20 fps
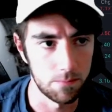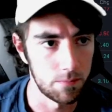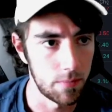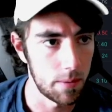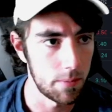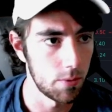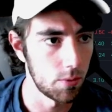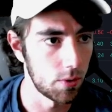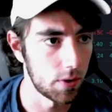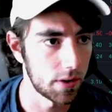
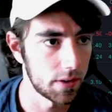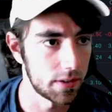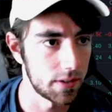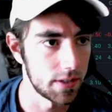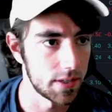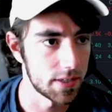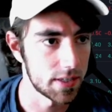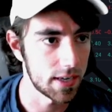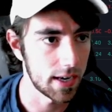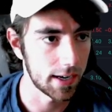Maybe we'll get to
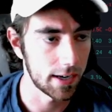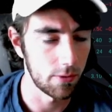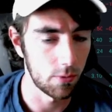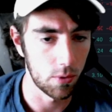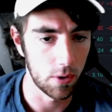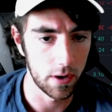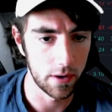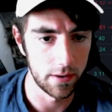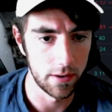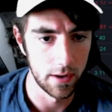the second
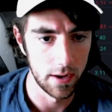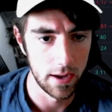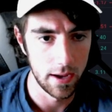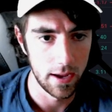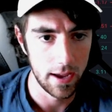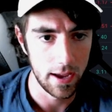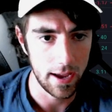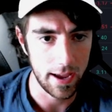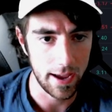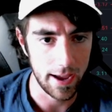one,
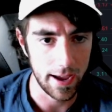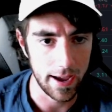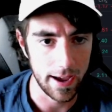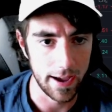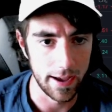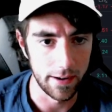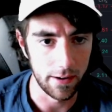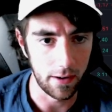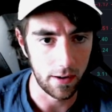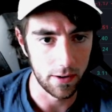
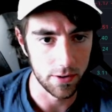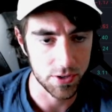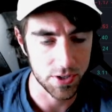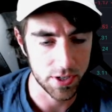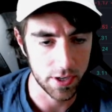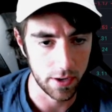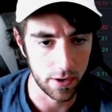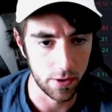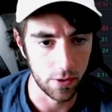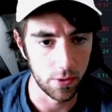and
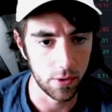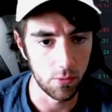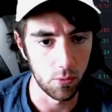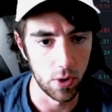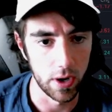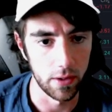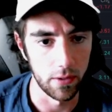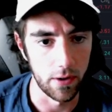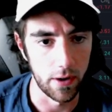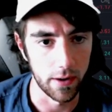also
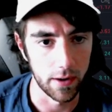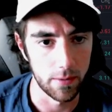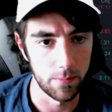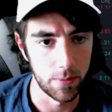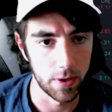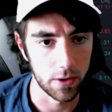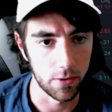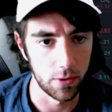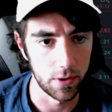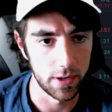went long on
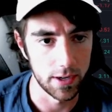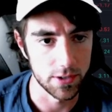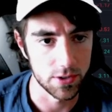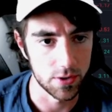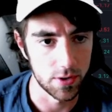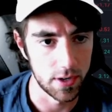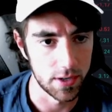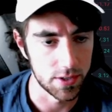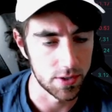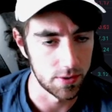Bitcoin
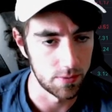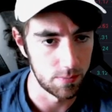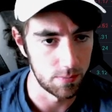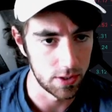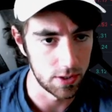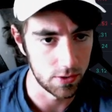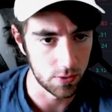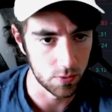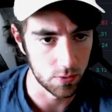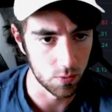yesterday, so I've
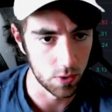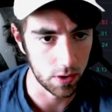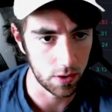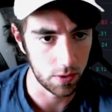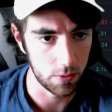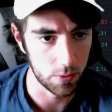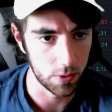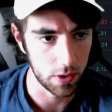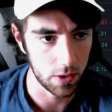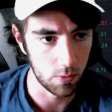been doing
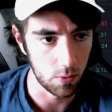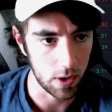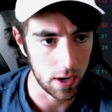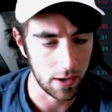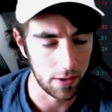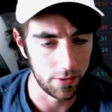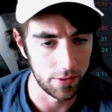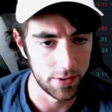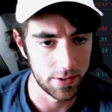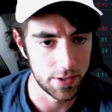really
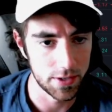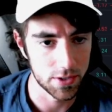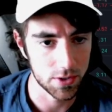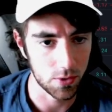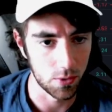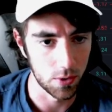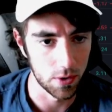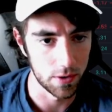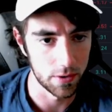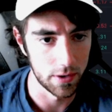well in the
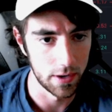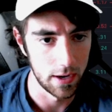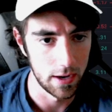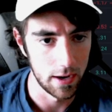Discord.